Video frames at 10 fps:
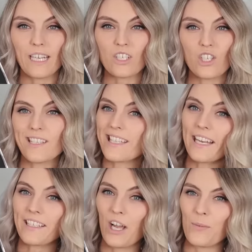foundation
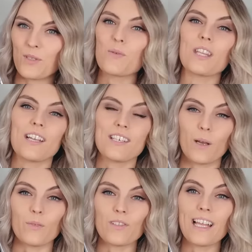set comes with our
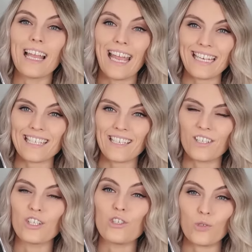
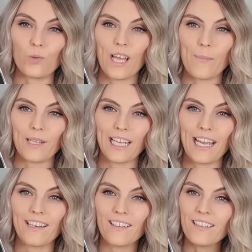double-ended dual
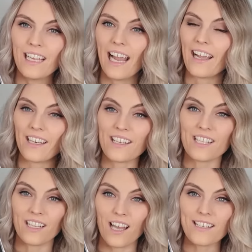applicator, and
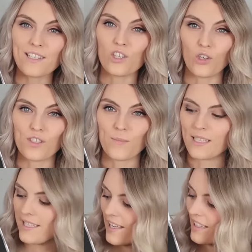our Deluxe and
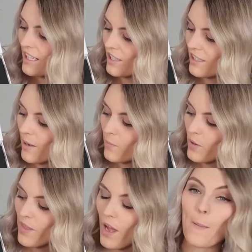Ultimate set
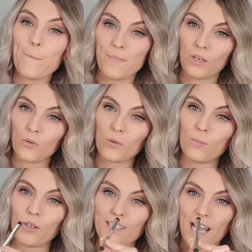come with our
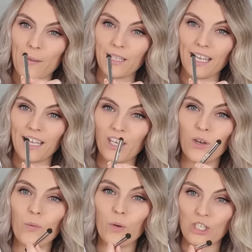Mineral Bond
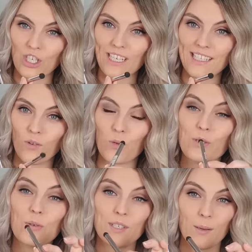applicator, which is
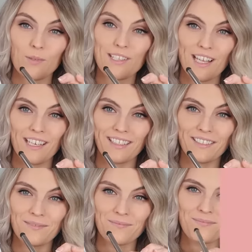also double-sided.